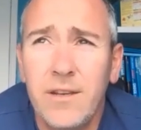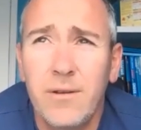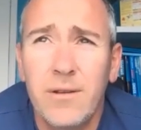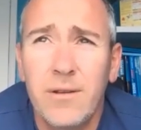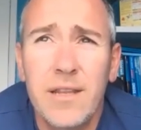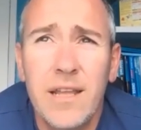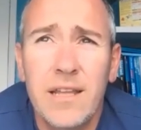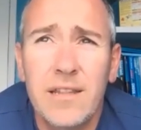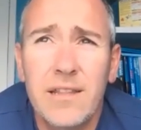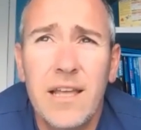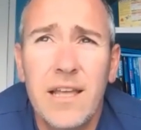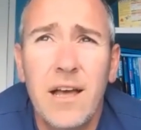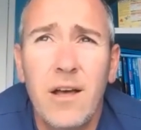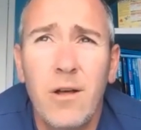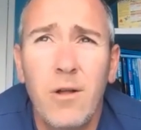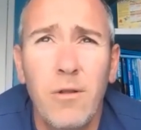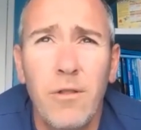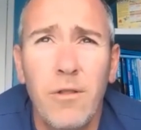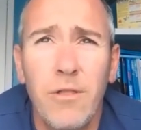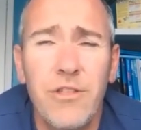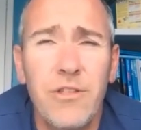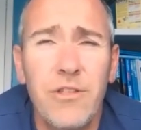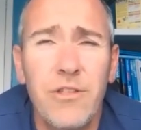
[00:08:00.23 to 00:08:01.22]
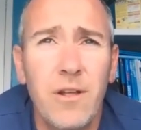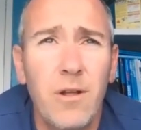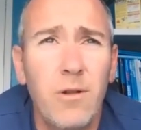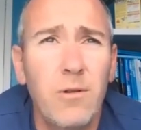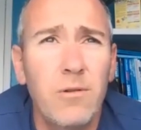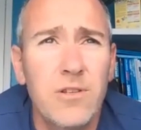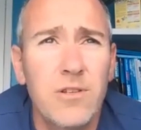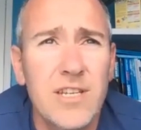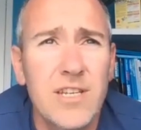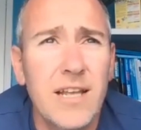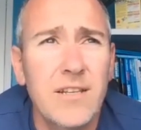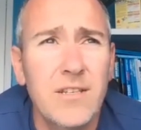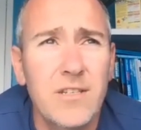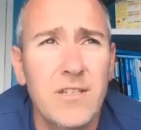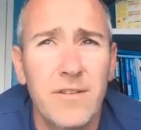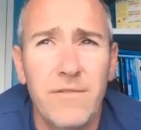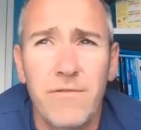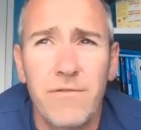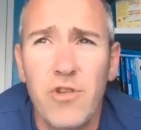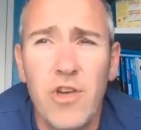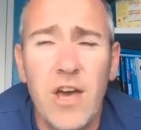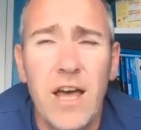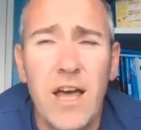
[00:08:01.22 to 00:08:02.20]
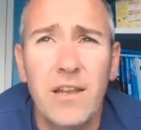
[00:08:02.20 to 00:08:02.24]
know, and that, that whole whole sense
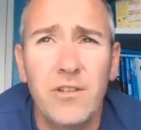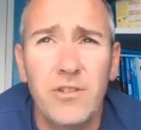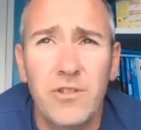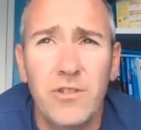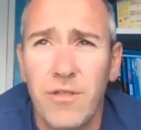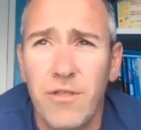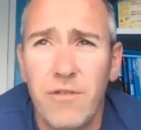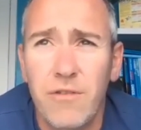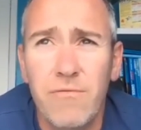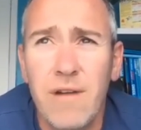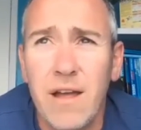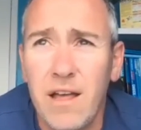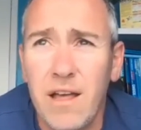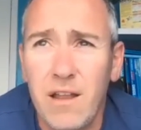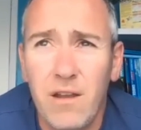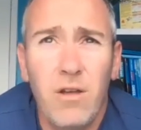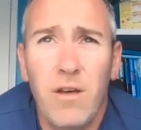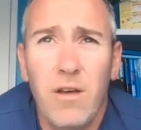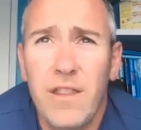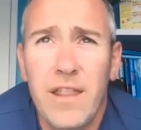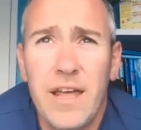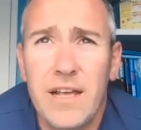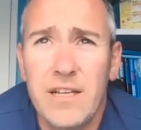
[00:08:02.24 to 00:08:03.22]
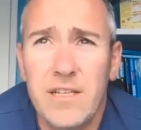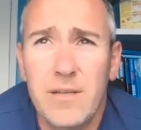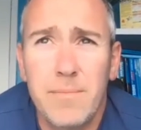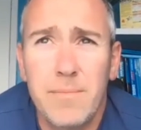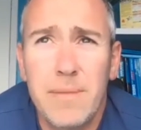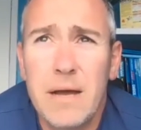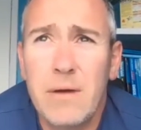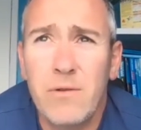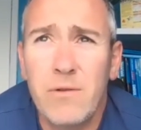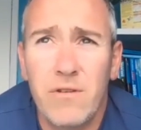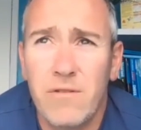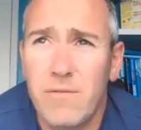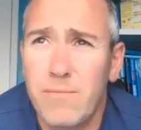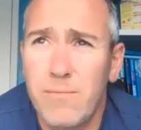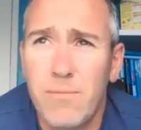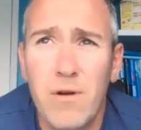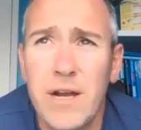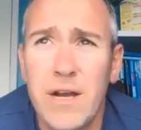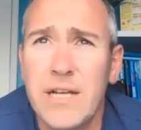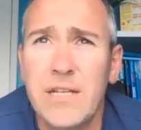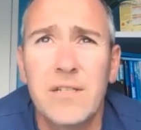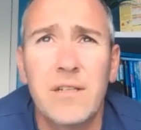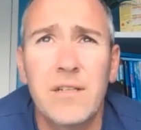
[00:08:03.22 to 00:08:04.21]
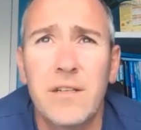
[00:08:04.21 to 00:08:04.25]
of challenge and threat, a lot of that is about your
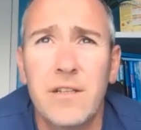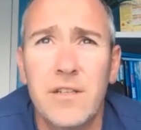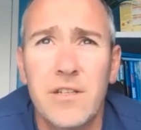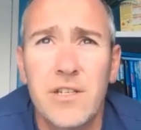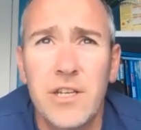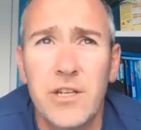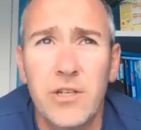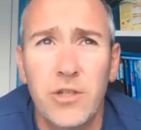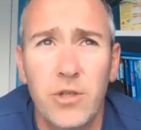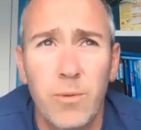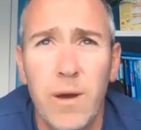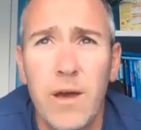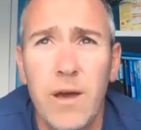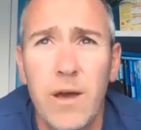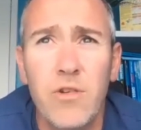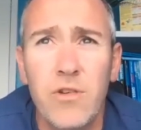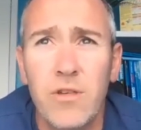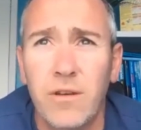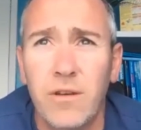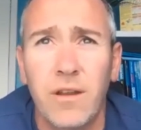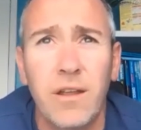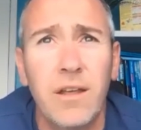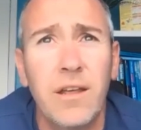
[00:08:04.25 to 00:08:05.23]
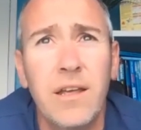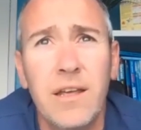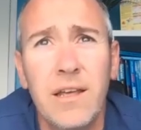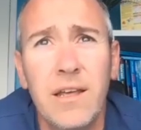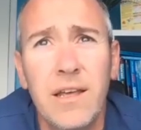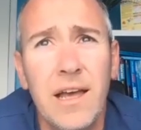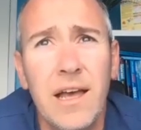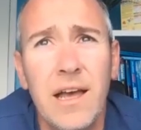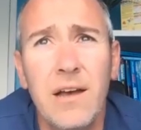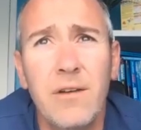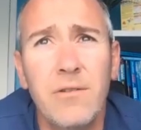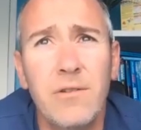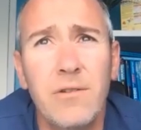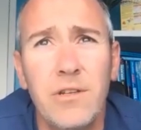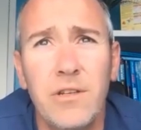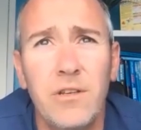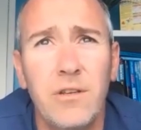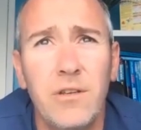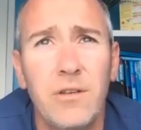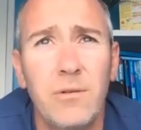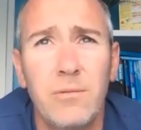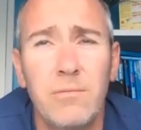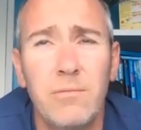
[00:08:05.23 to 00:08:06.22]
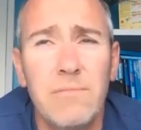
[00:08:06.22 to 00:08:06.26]
appraisal of the situation how do
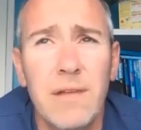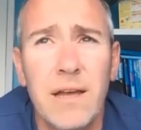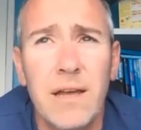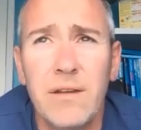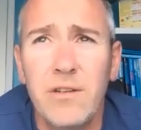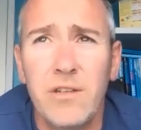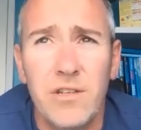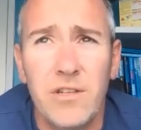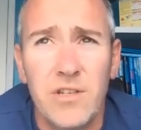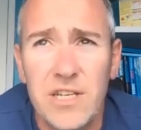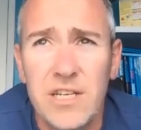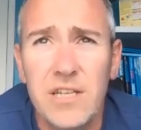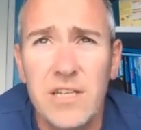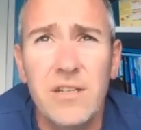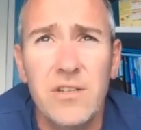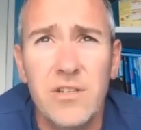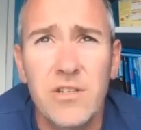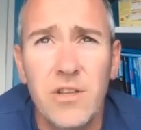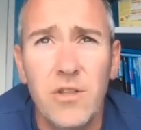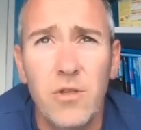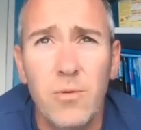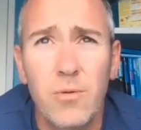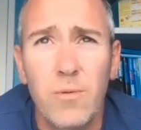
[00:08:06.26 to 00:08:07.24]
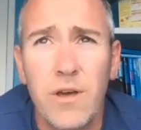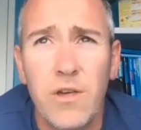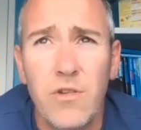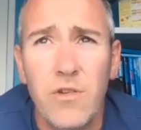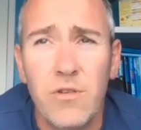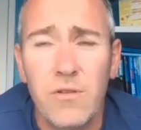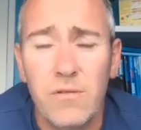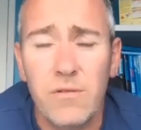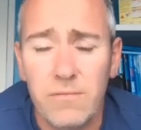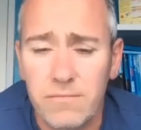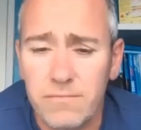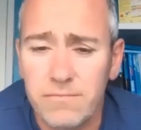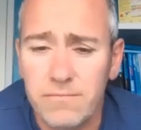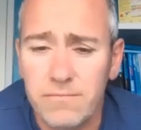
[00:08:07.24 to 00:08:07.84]
you how do you see the situation?